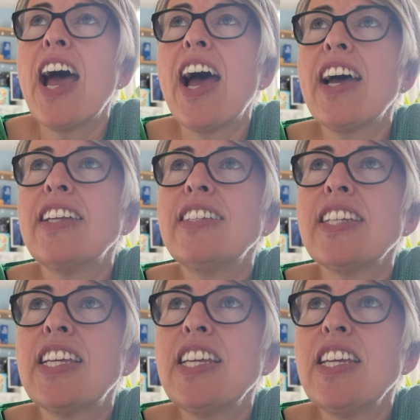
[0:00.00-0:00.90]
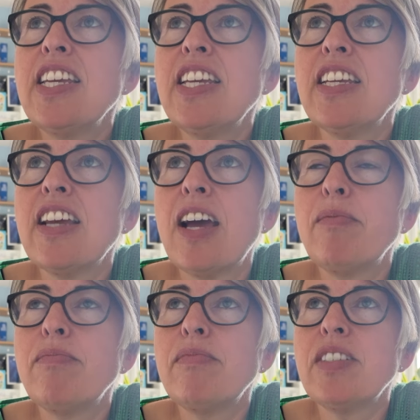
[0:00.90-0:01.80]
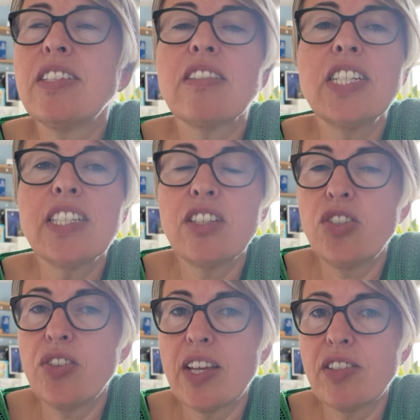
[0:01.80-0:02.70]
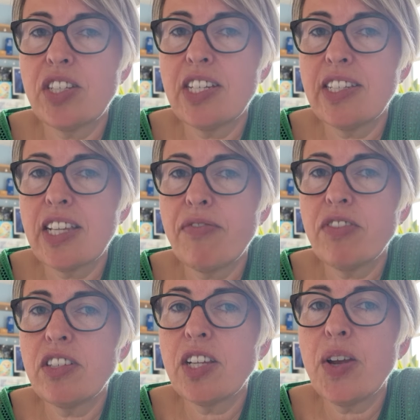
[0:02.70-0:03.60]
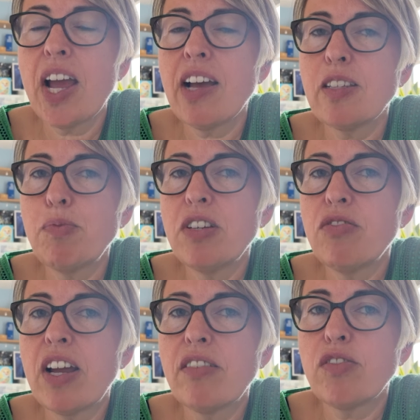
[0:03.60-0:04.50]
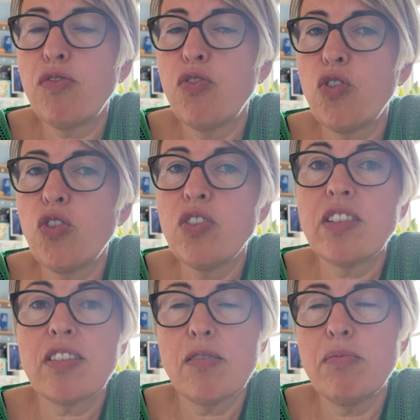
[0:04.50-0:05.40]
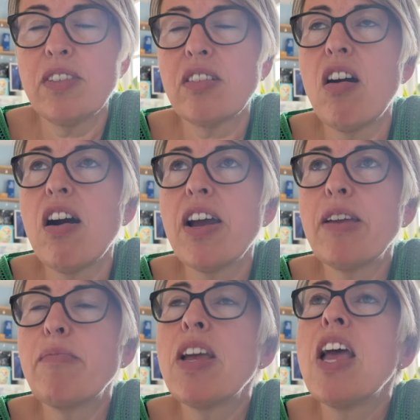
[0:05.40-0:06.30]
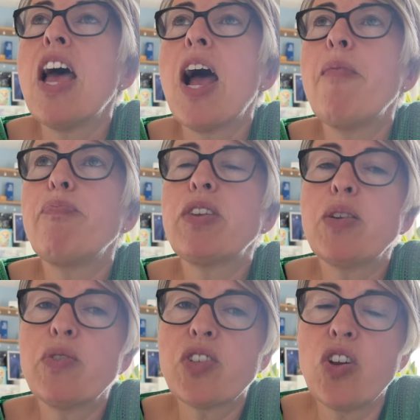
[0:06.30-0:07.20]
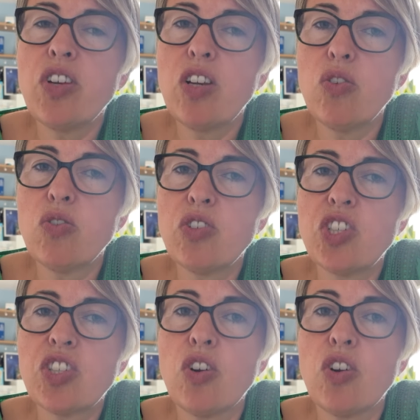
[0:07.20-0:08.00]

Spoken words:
and he designed it in 2007, so it has been around for some time, but it was only launched